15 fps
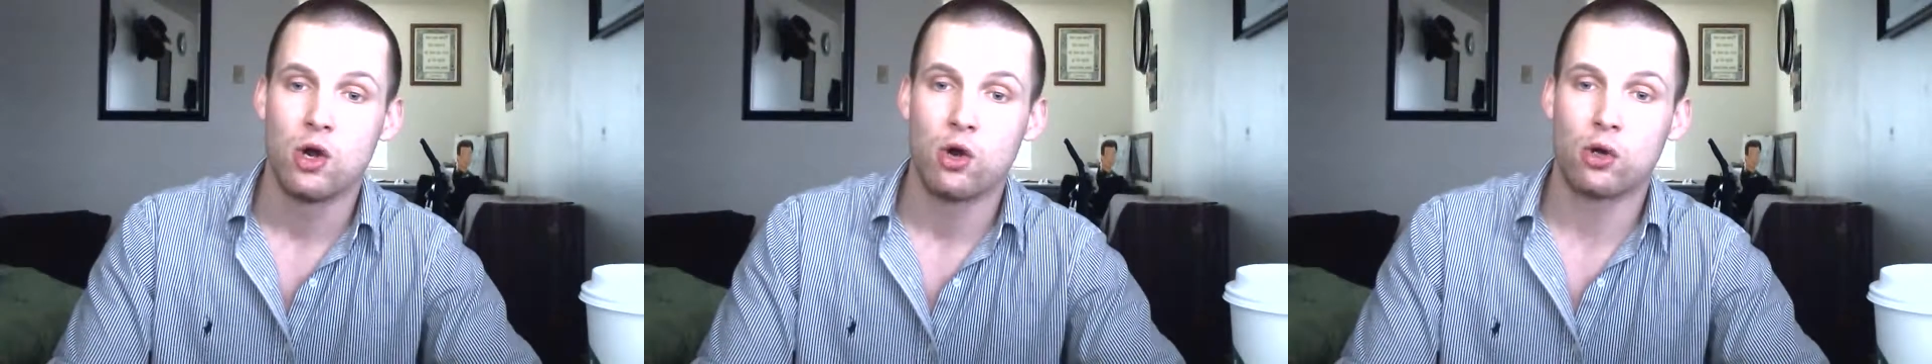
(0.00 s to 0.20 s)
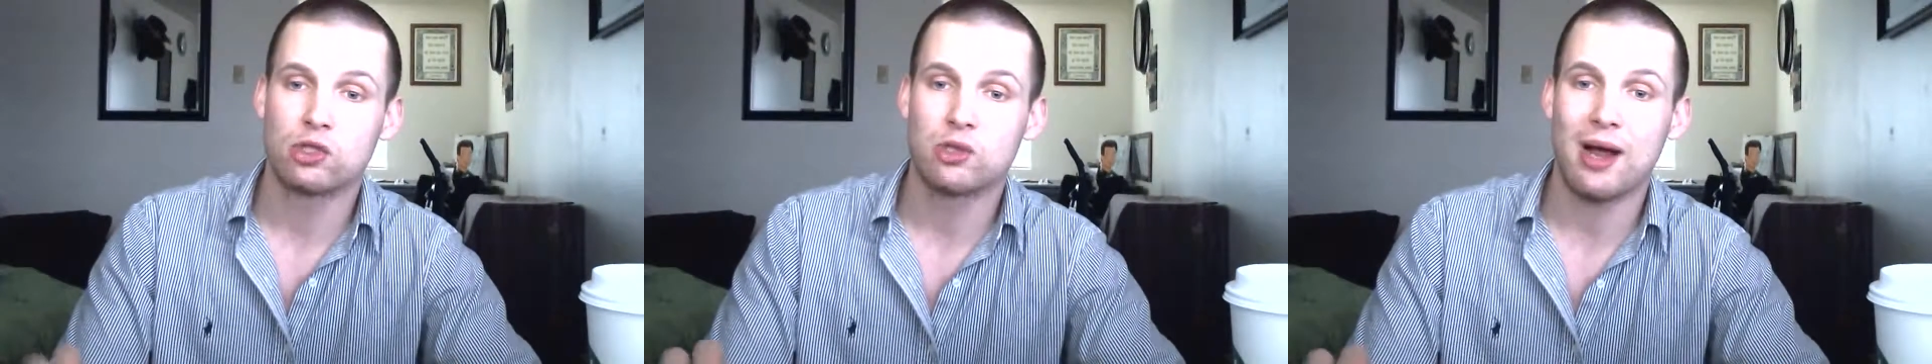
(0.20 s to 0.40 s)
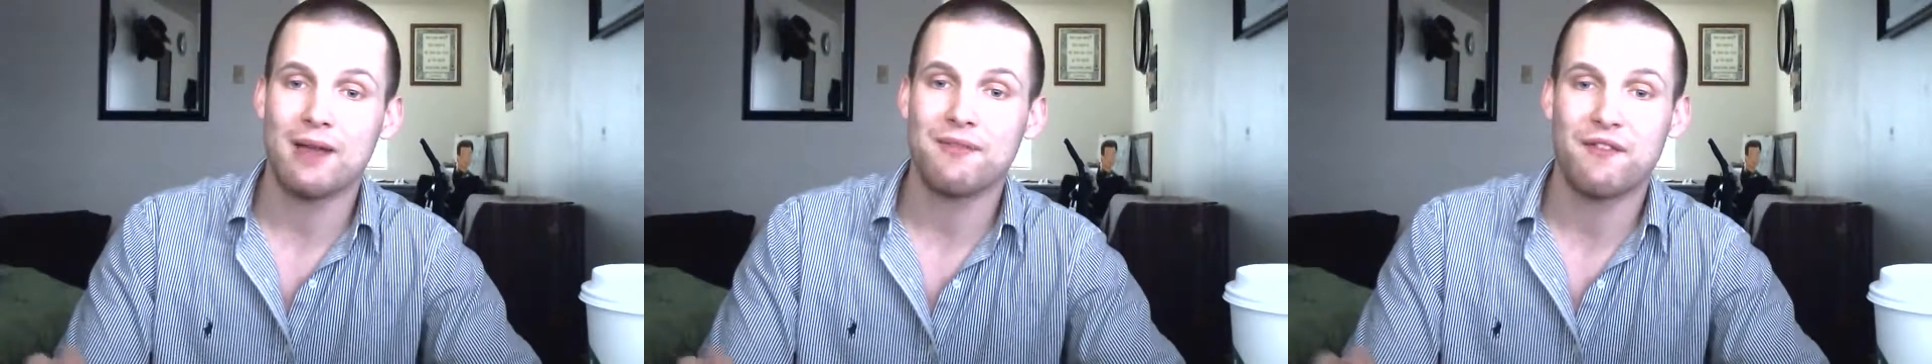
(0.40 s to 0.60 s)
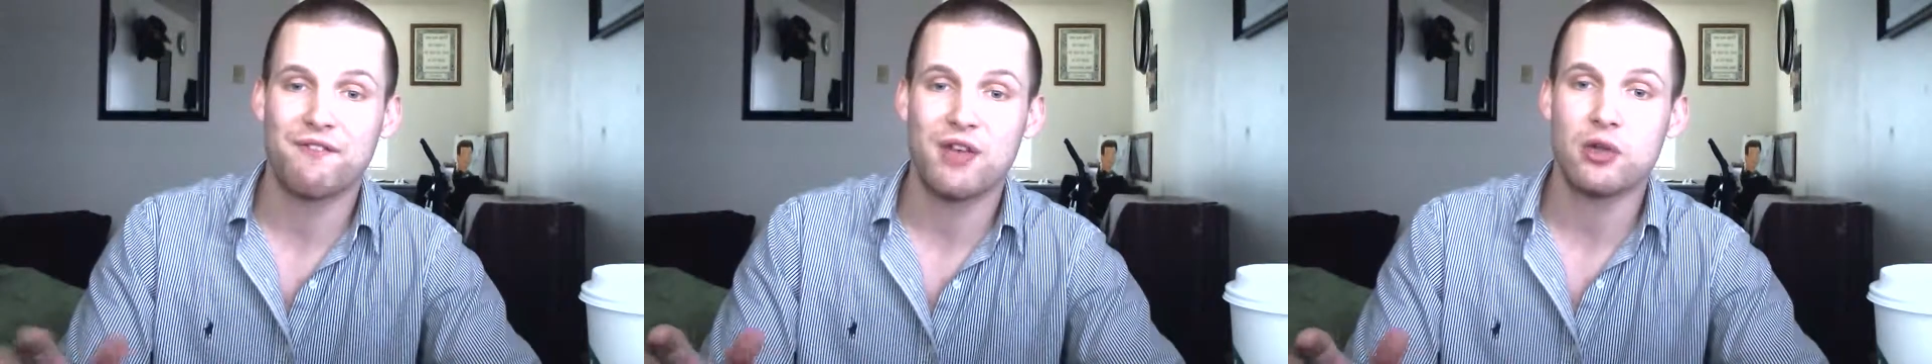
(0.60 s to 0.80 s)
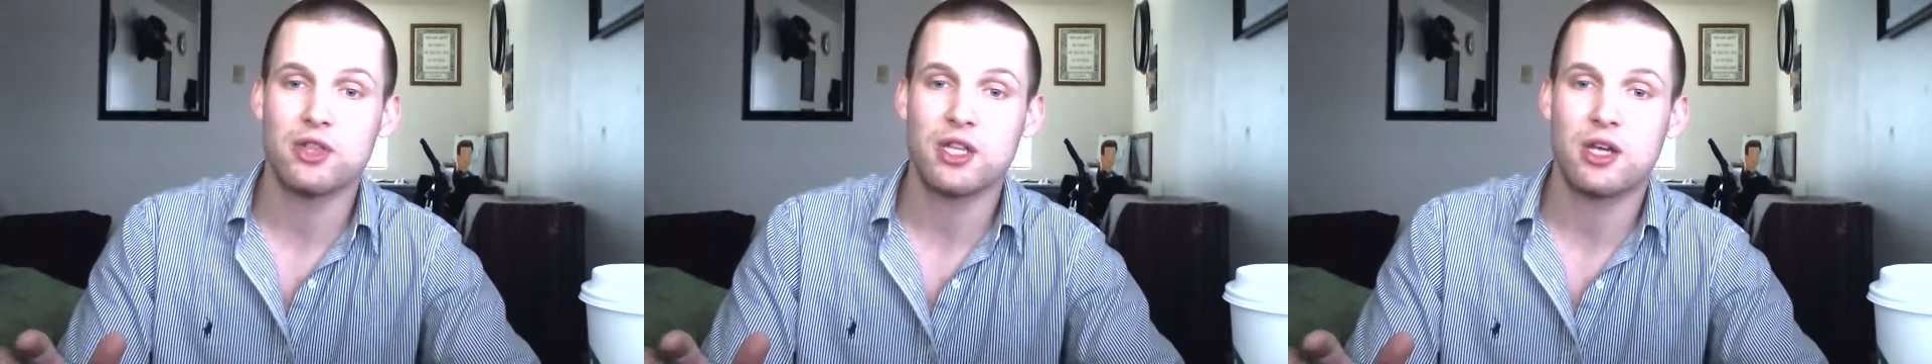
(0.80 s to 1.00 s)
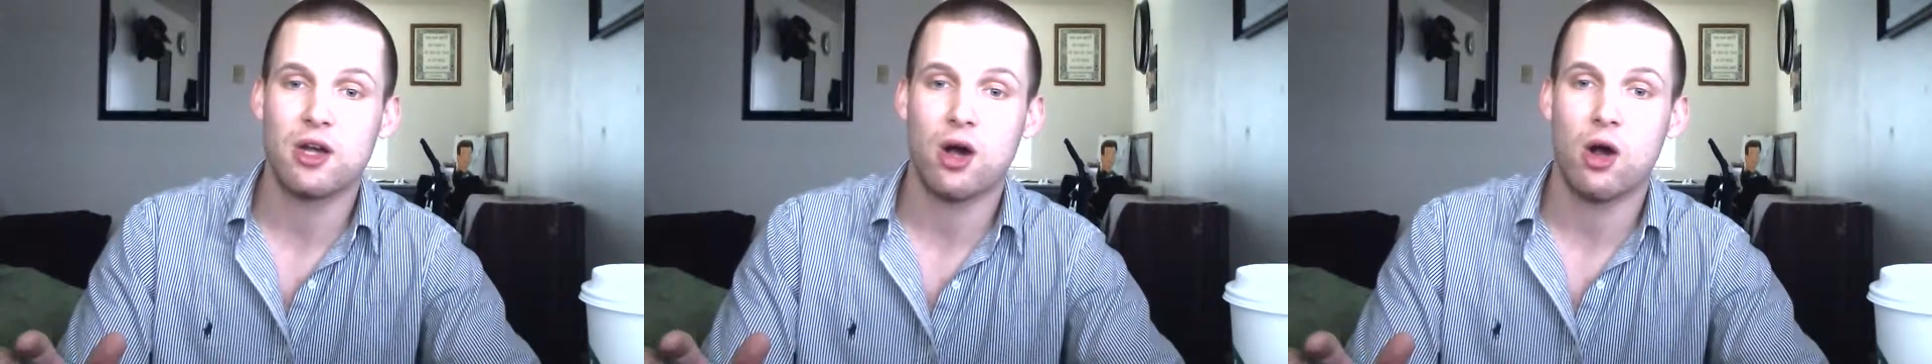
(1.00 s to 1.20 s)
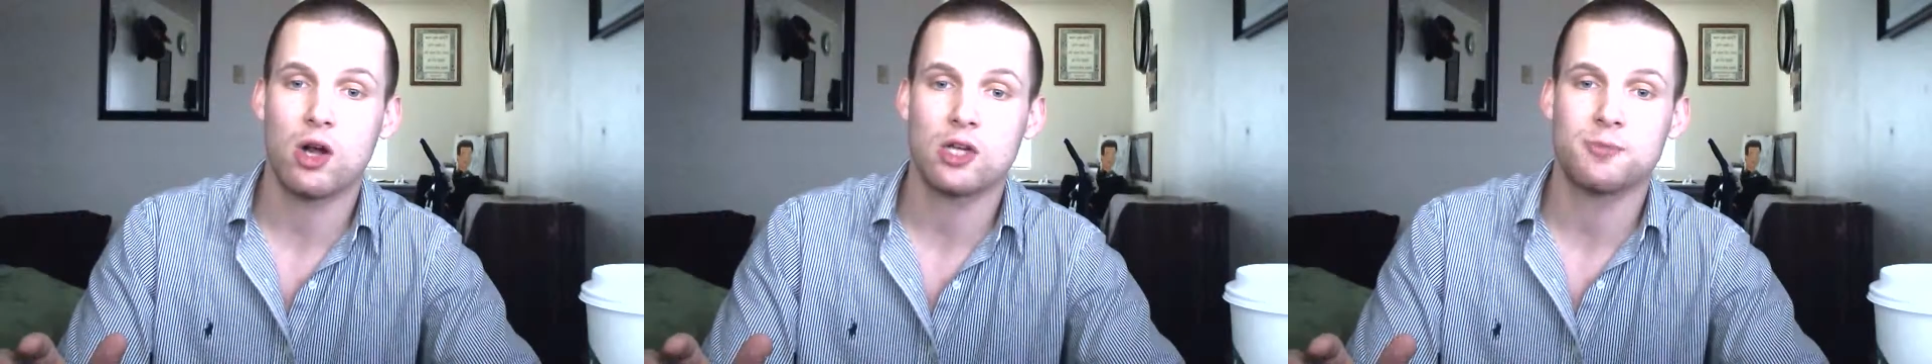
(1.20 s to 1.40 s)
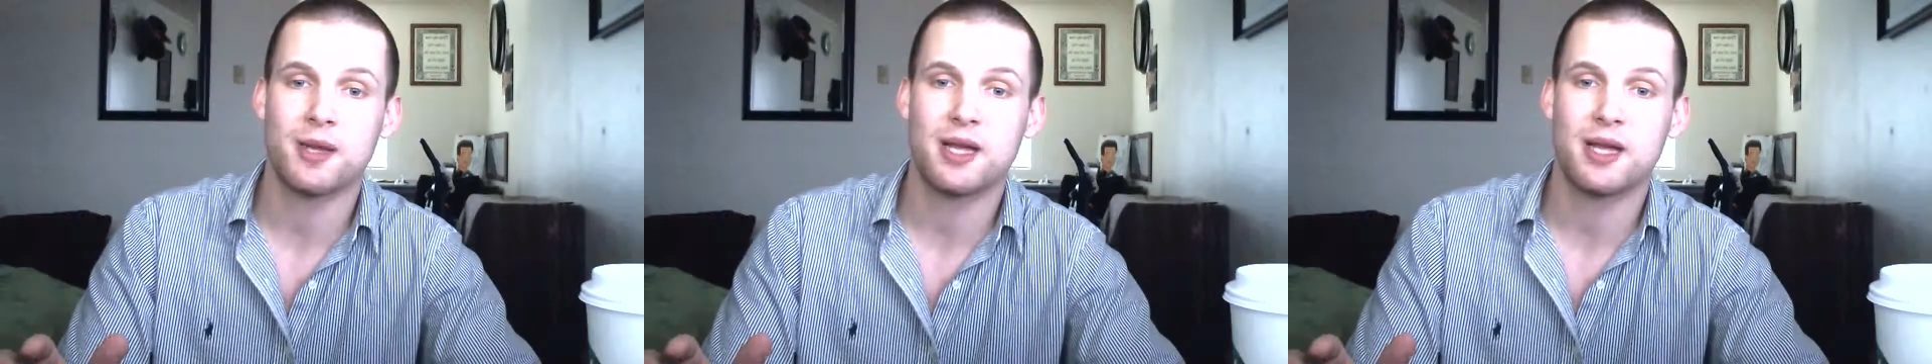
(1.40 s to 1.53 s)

who are driving filthy cars